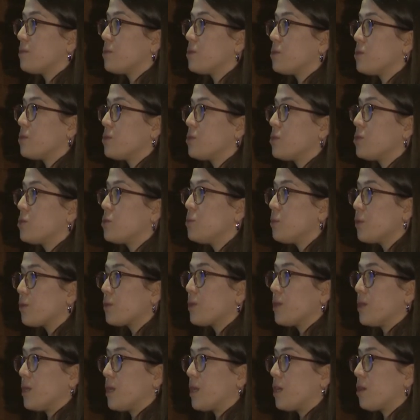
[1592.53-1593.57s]

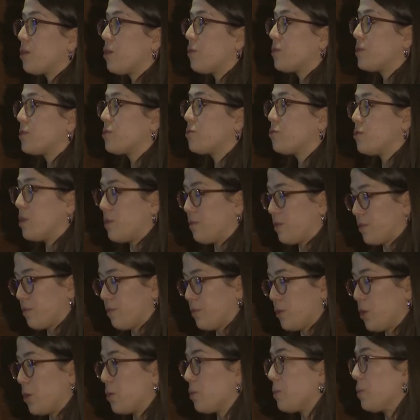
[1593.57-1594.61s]
smoothing of the traffic
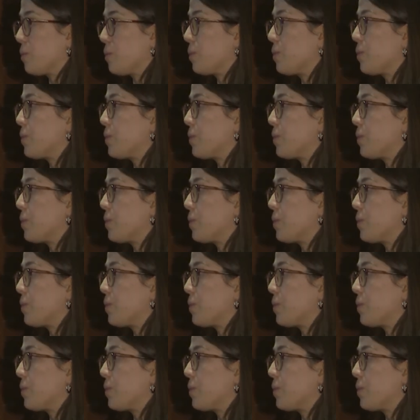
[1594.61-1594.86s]
flow